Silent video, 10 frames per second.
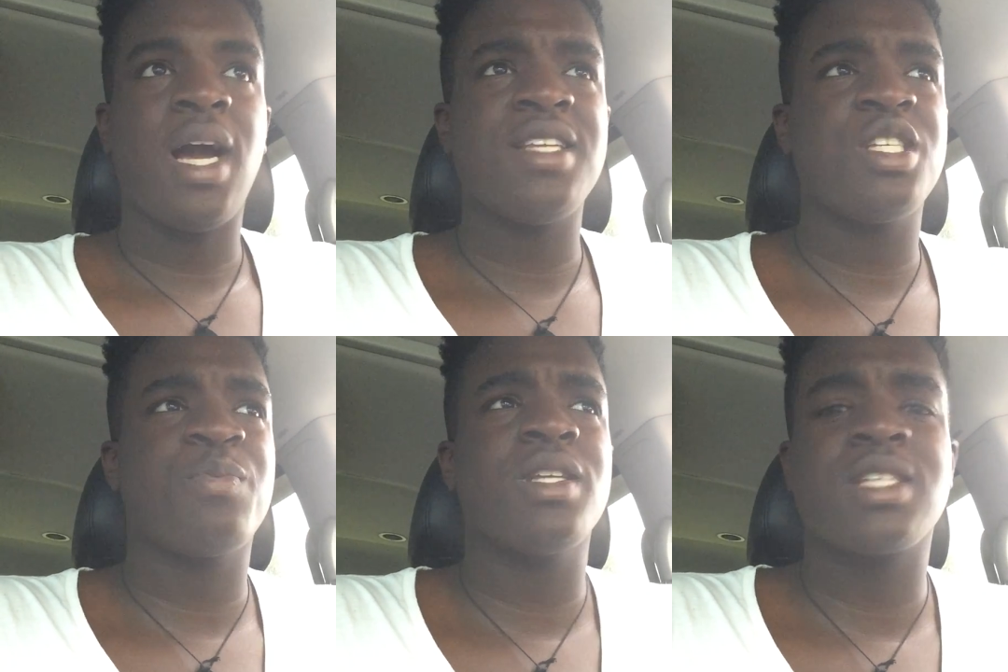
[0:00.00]
I
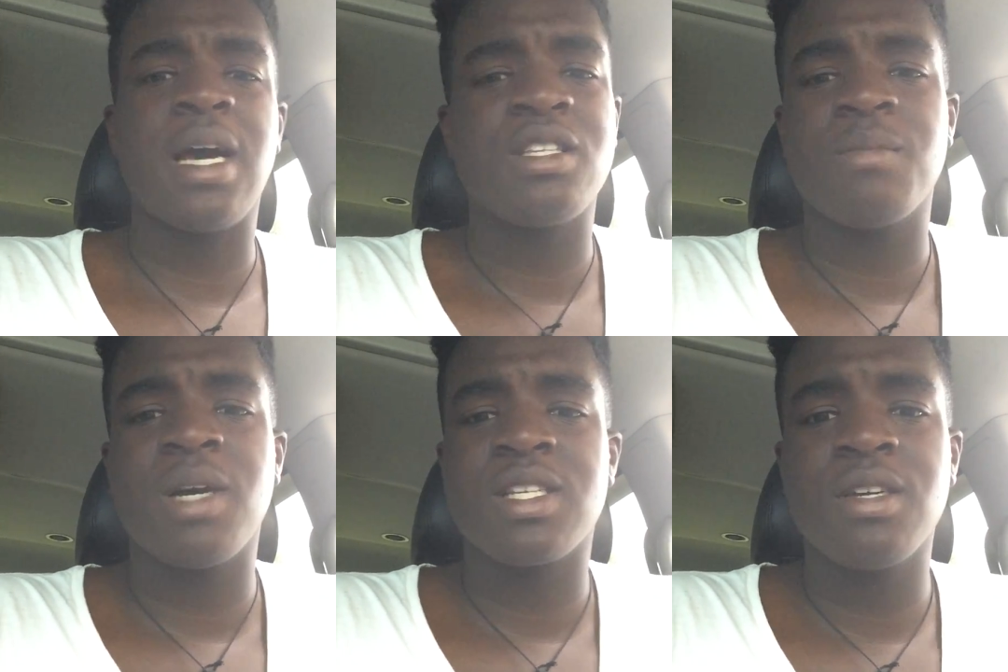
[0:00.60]
just spend time
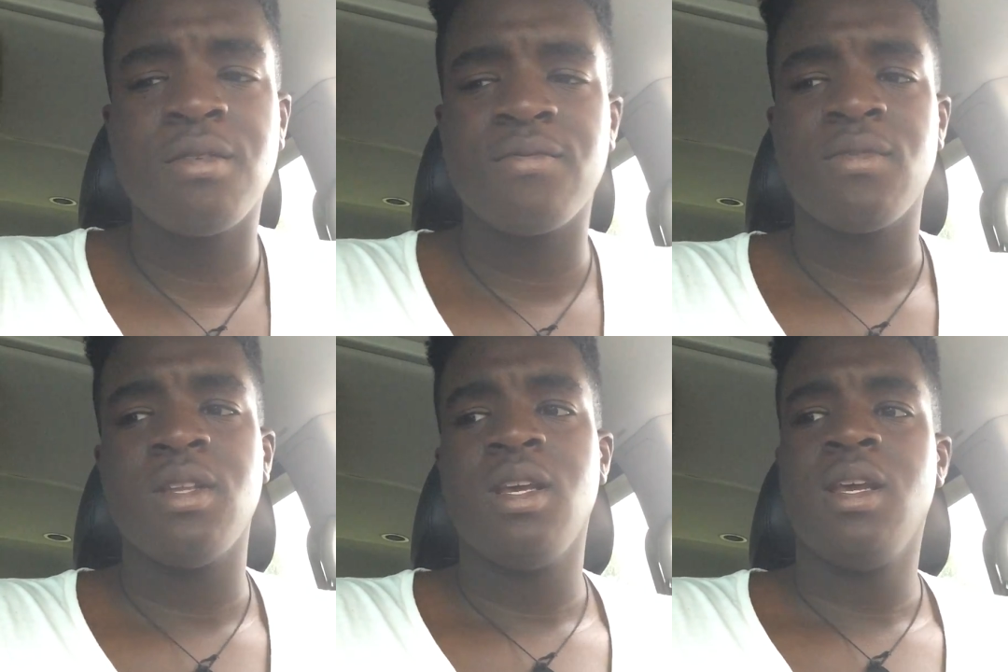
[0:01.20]
to myself.
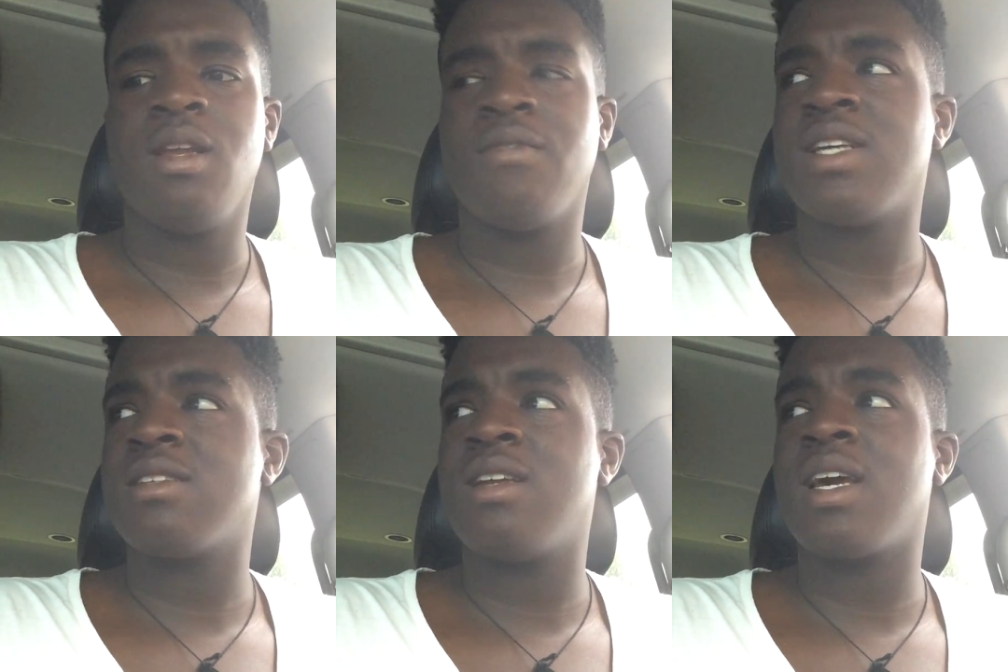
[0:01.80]
And
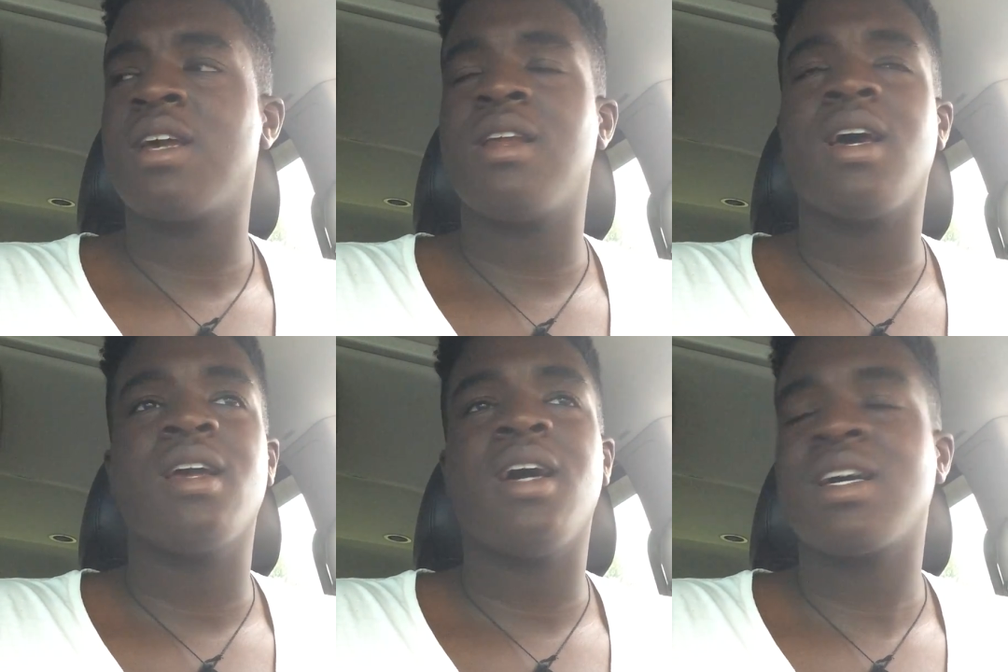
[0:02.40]
I
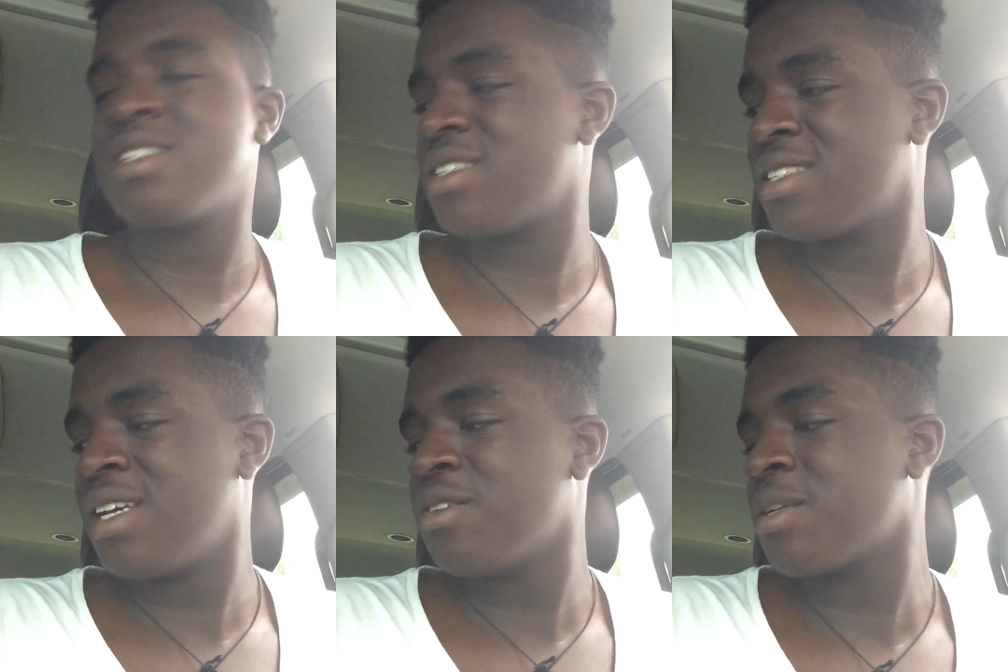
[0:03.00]
can
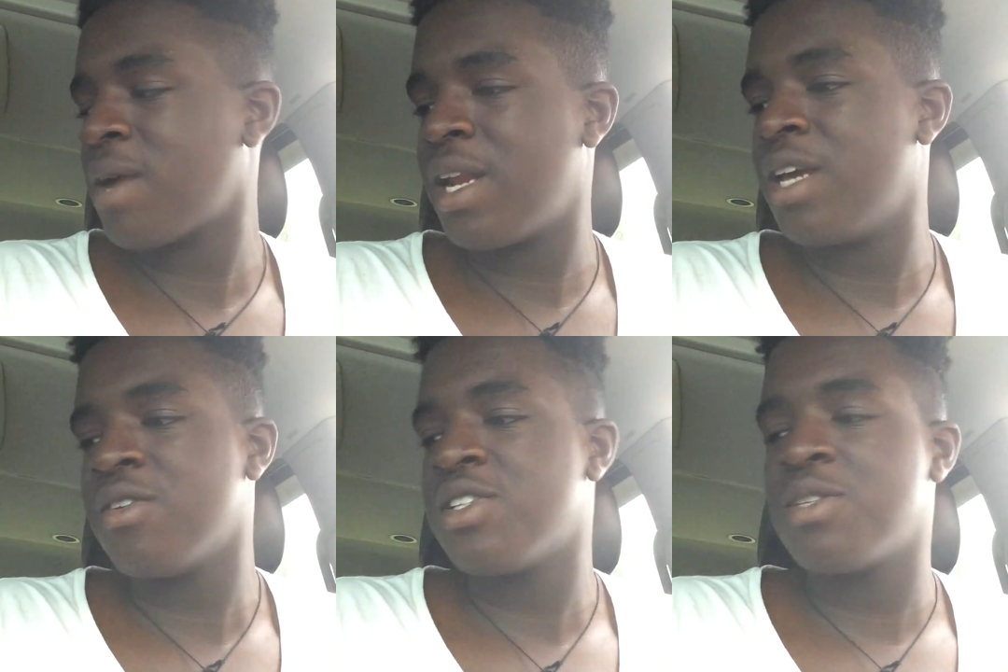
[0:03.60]
just tell somebody
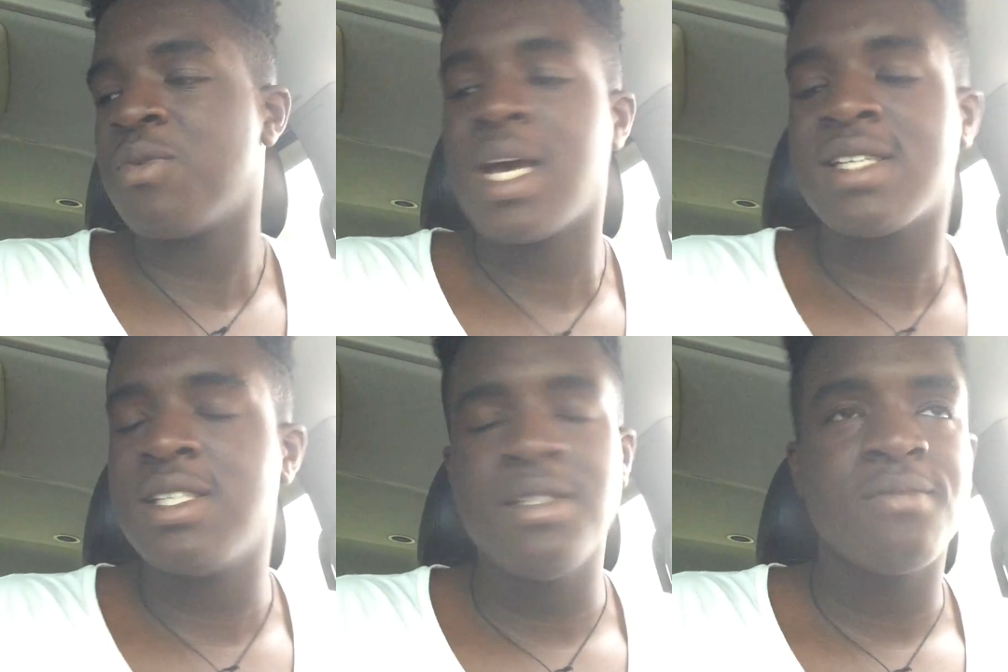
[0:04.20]
the energy when I
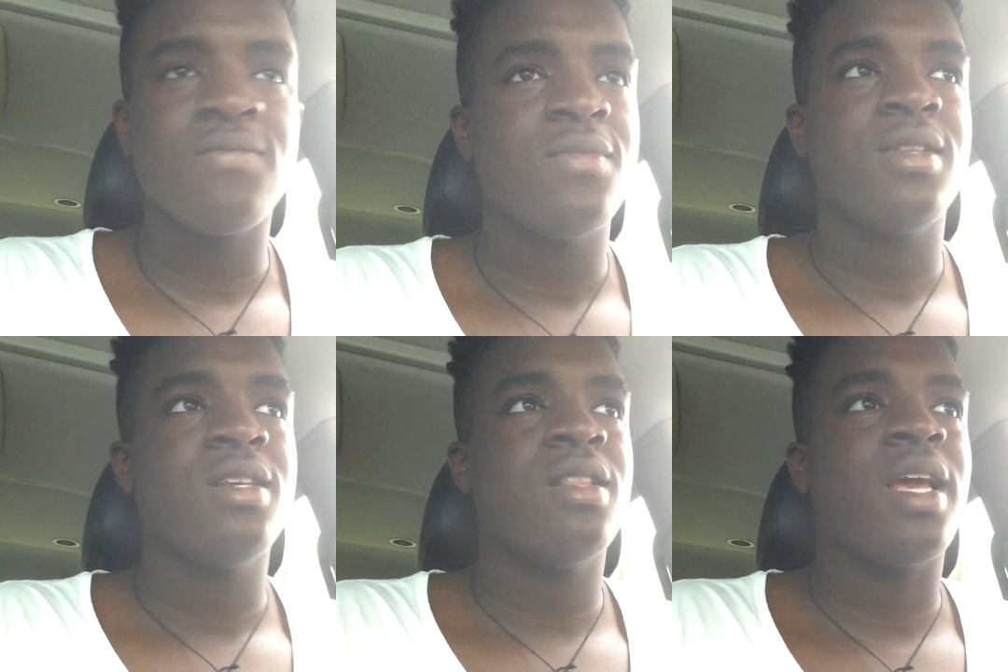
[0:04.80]
see them.
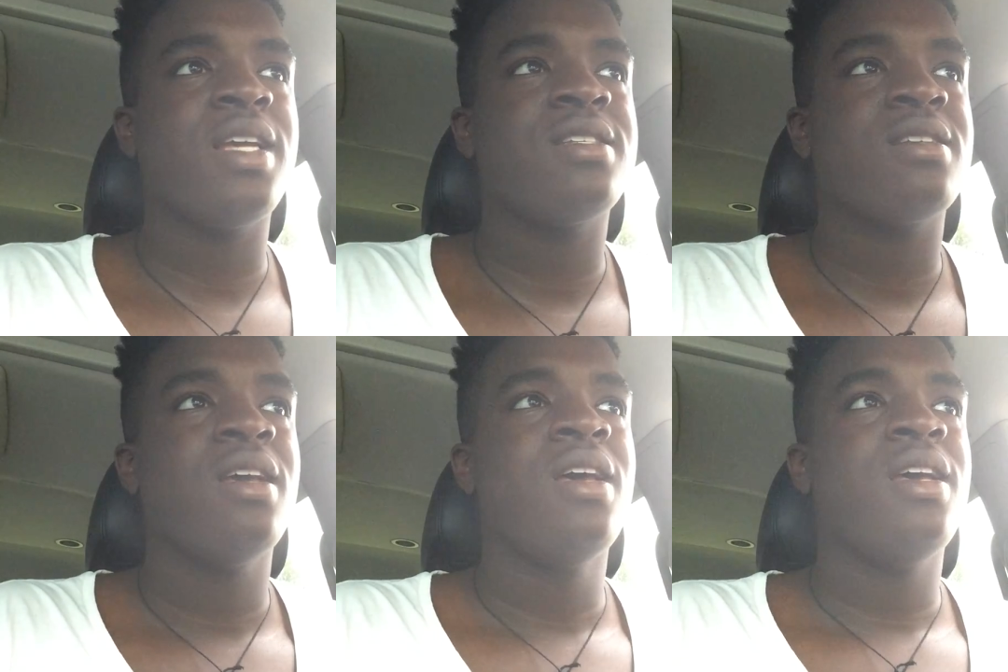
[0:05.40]
Like,
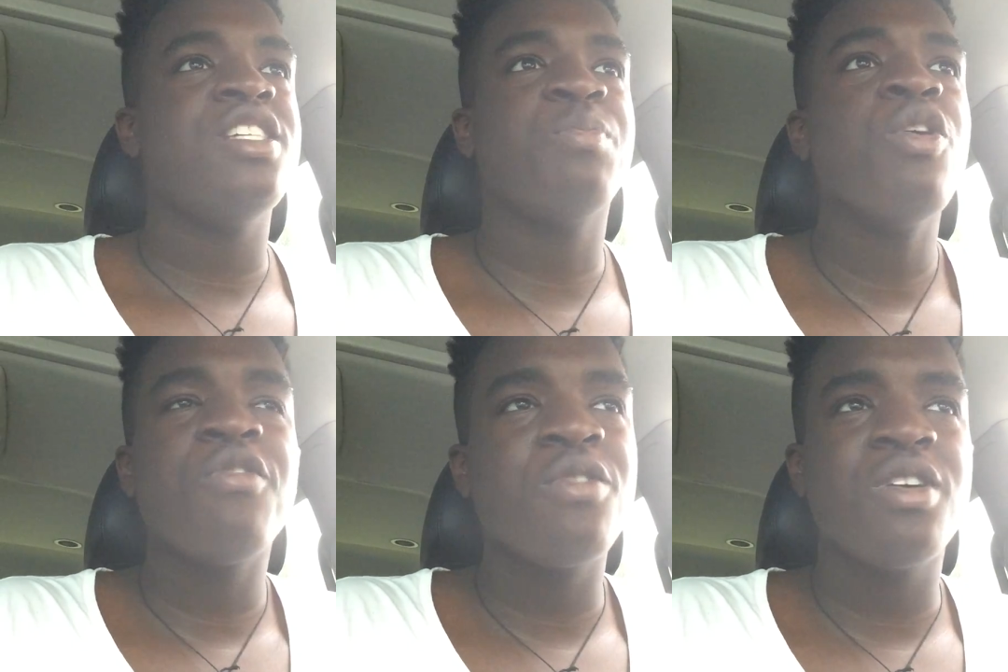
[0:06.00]
it's
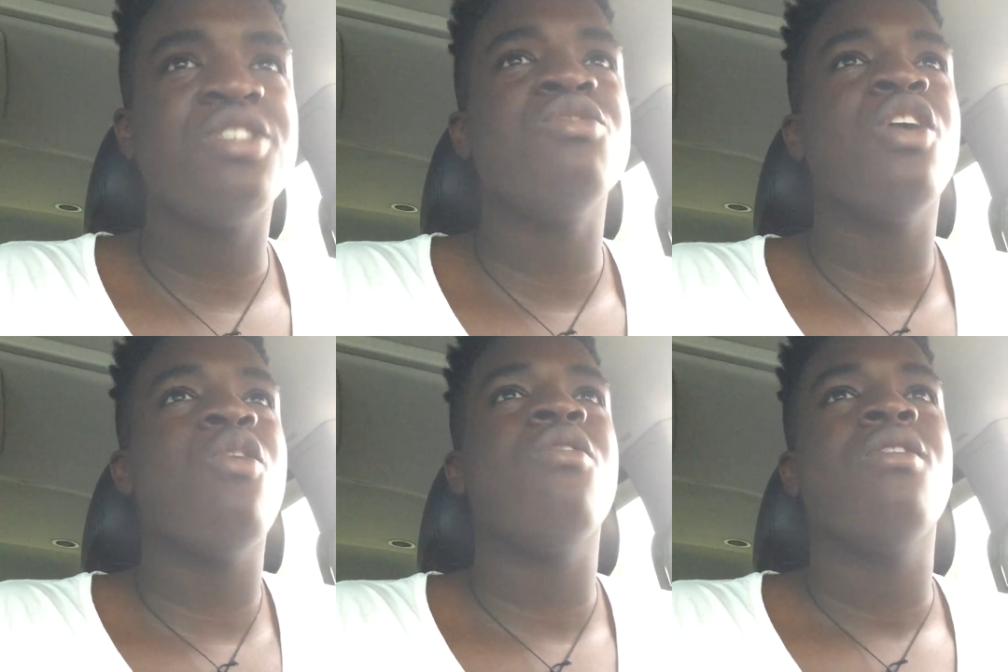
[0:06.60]
beautiful, because you
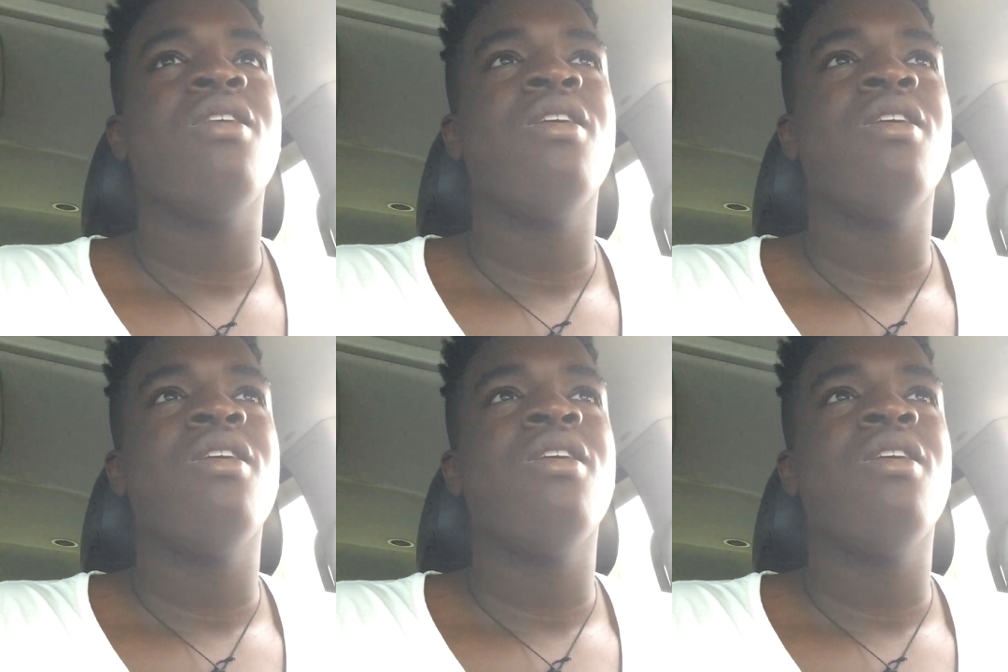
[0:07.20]
know